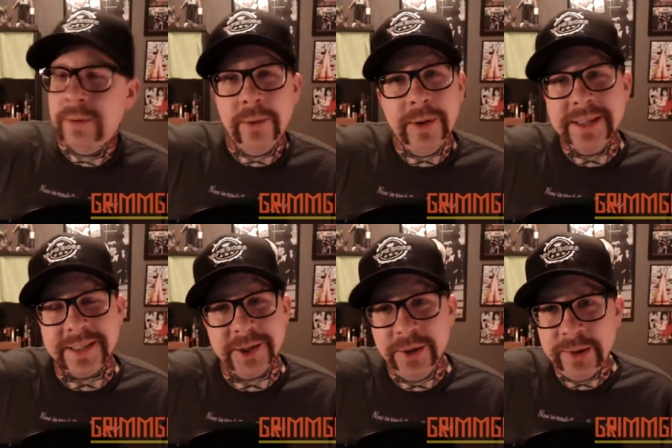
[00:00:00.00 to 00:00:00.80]
what is
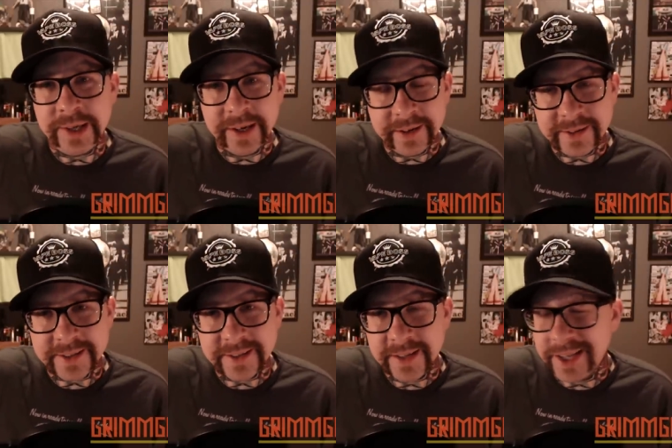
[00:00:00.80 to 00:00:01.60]
it, two
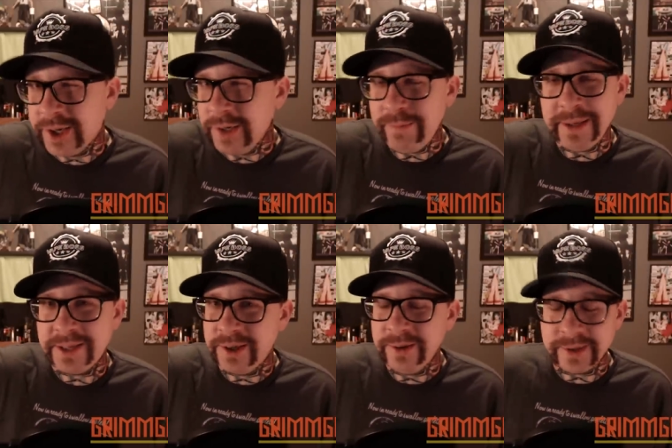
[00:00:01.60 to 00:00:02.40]
years? It could be two